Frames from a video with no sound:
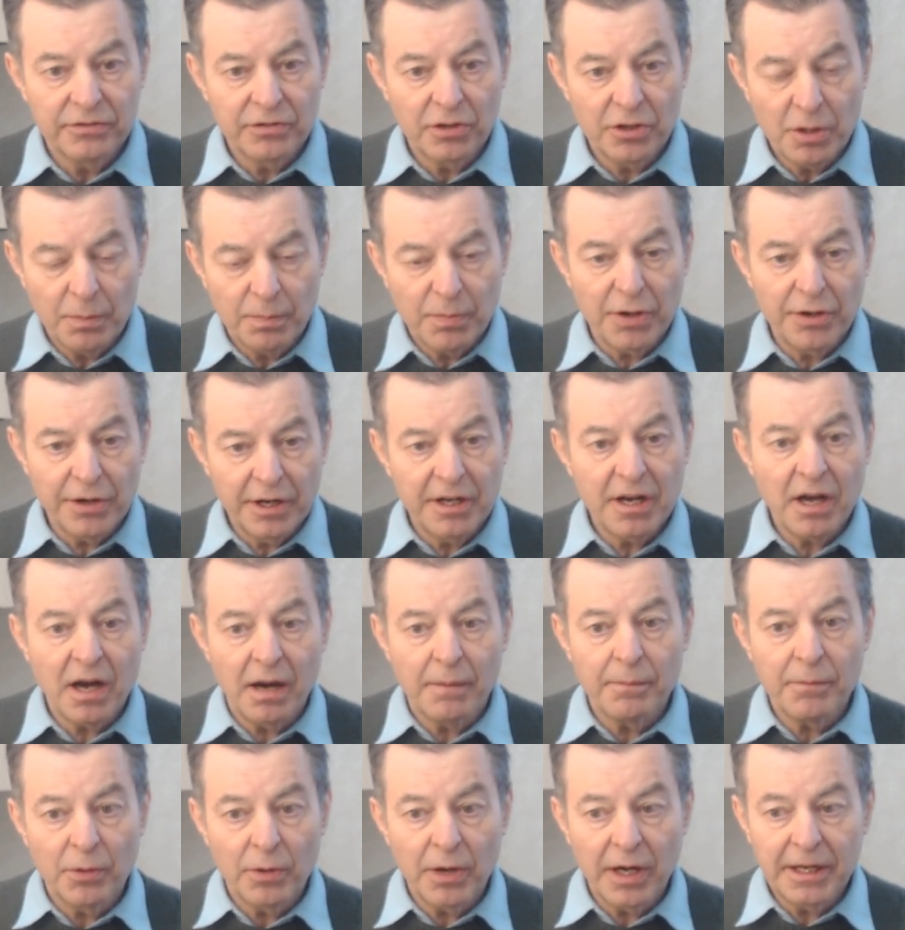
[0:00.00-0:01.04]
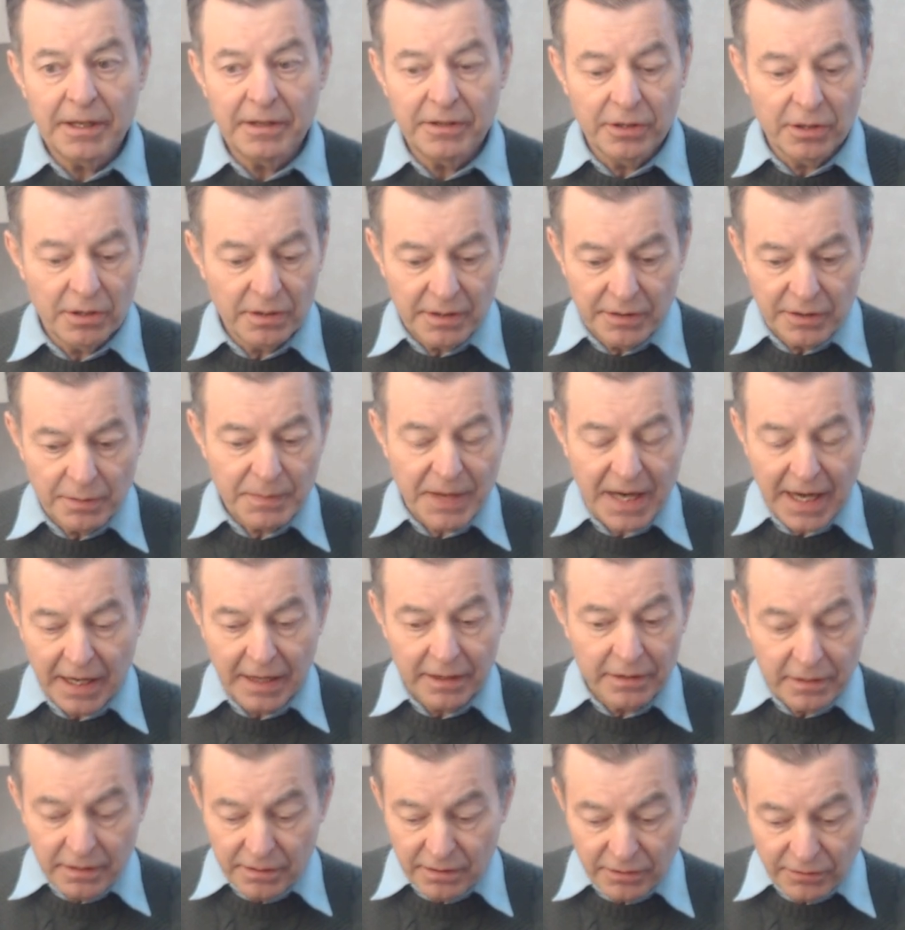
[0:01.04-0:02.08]
So you burn it up, right? You're in the
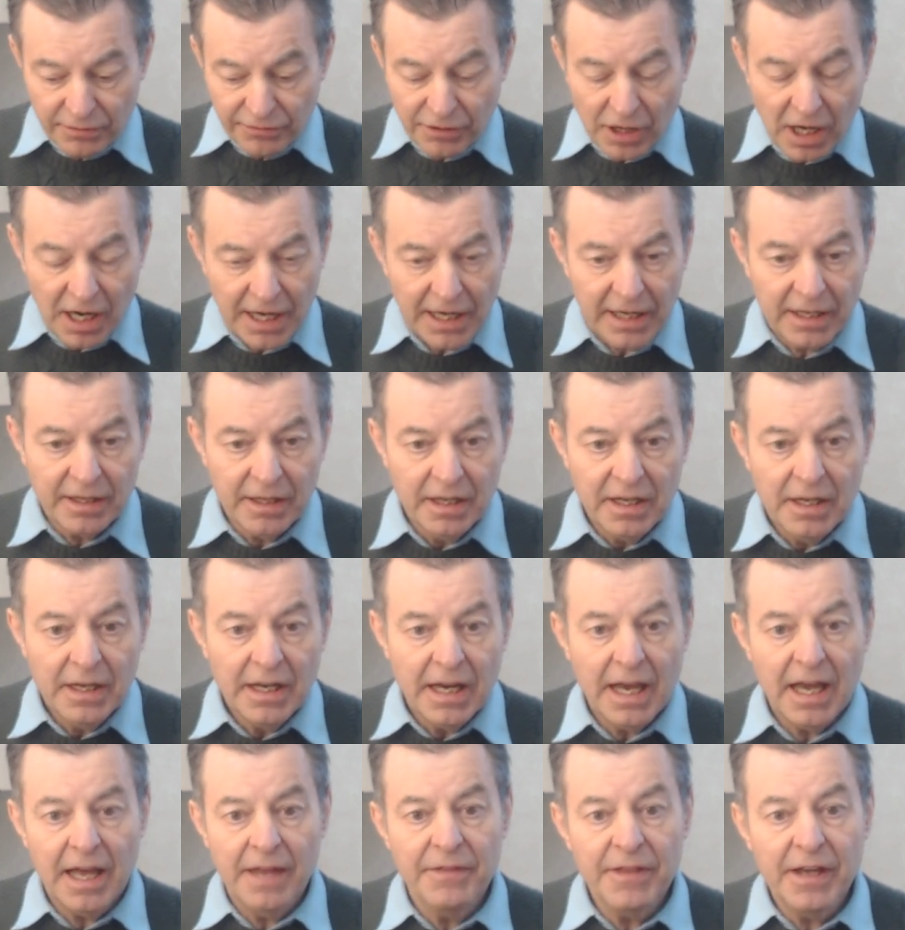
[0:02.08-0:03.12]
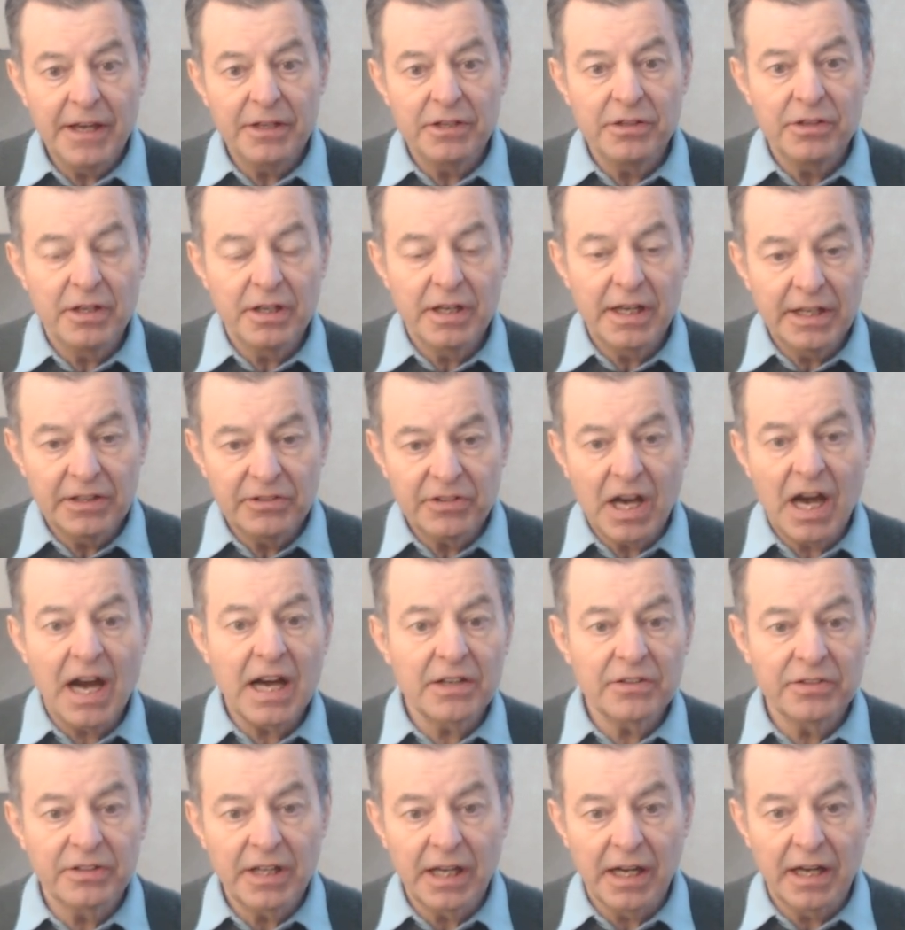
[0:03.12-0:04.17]
pan and you fry it, and then it's
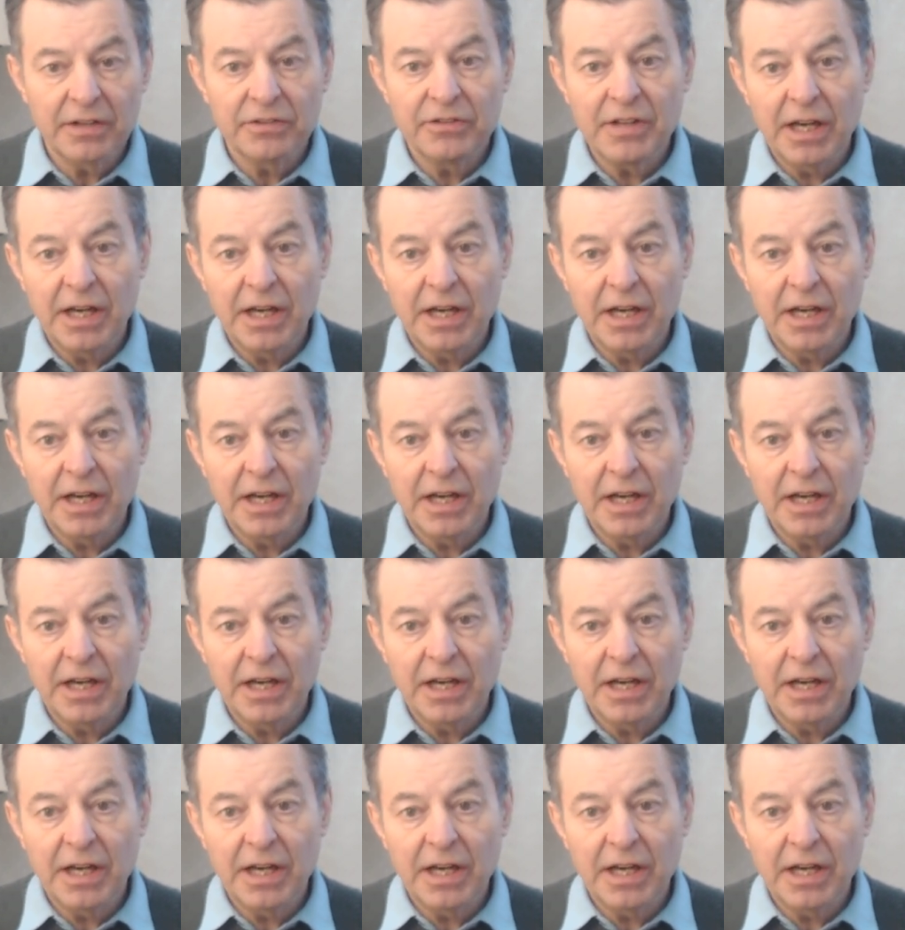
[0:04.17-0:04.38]
oxidized.